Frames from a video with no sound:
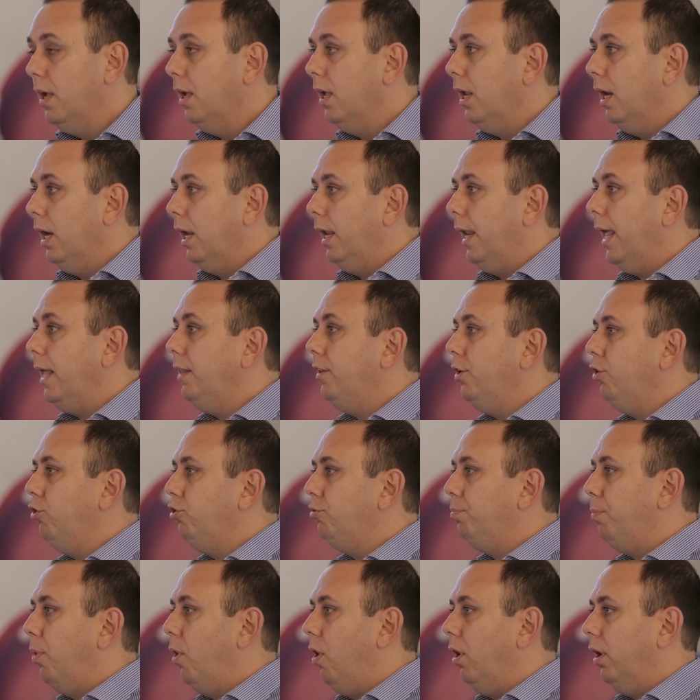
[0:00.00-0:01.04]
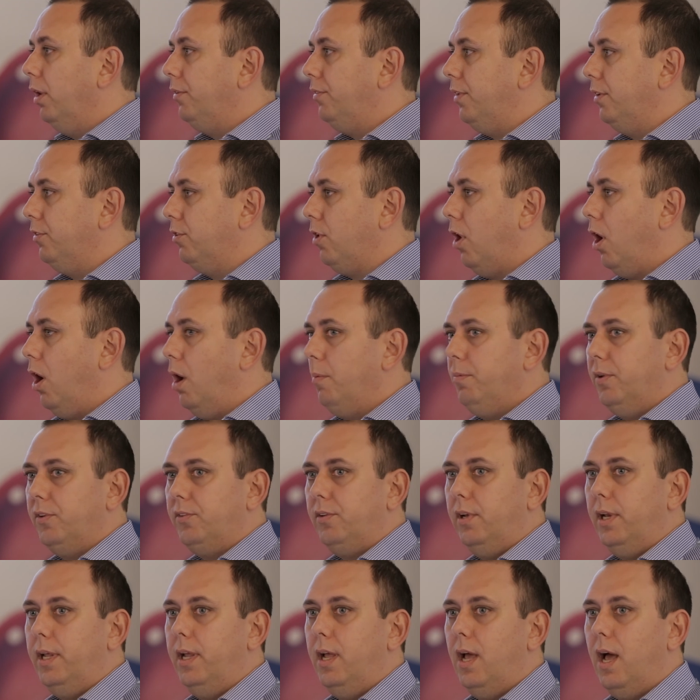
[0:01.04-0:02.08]
Land use policy is
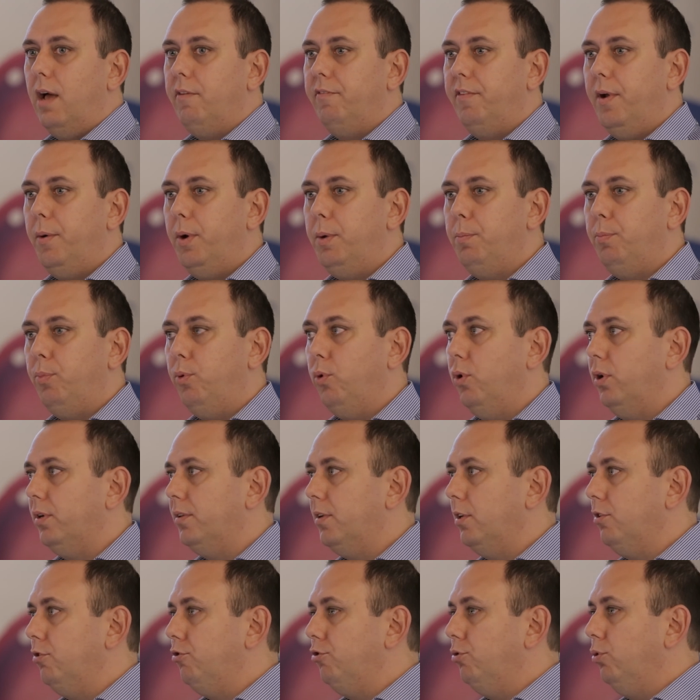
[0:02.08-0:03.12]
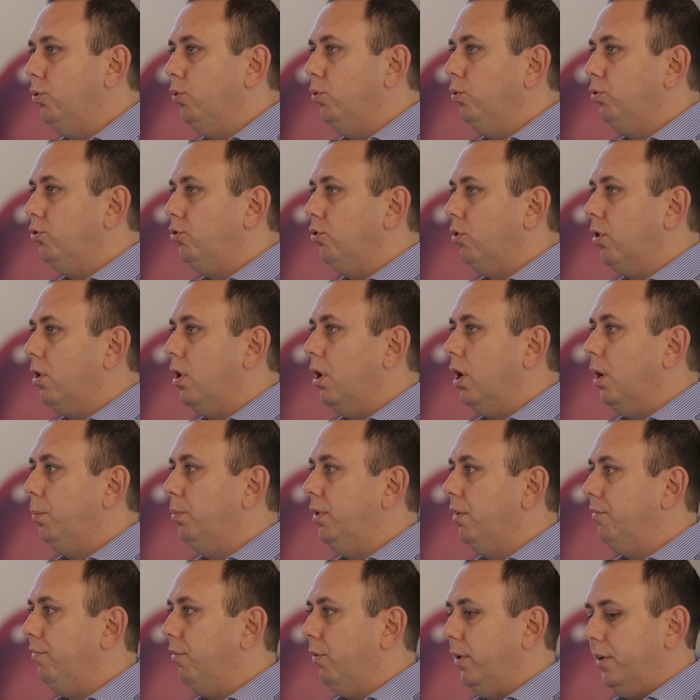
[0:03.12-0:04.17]
obviously a very important tool to curb
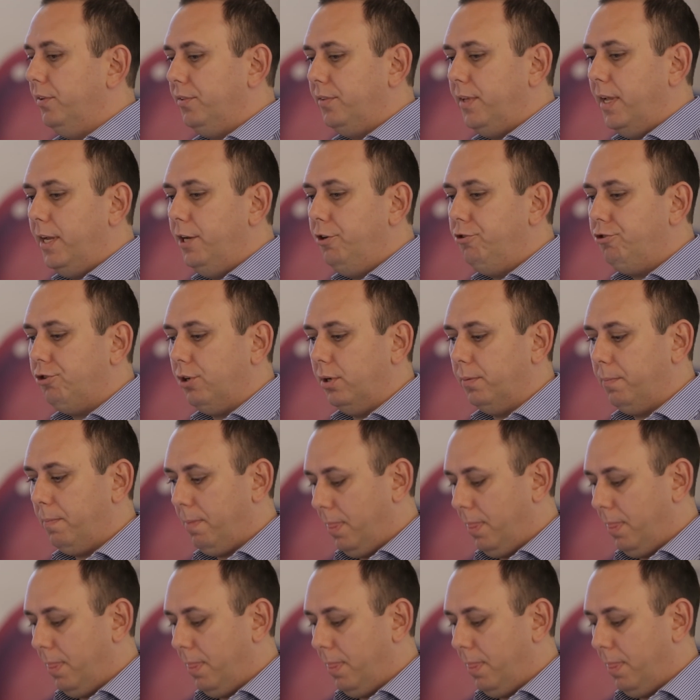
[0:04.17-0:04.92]
deforestation.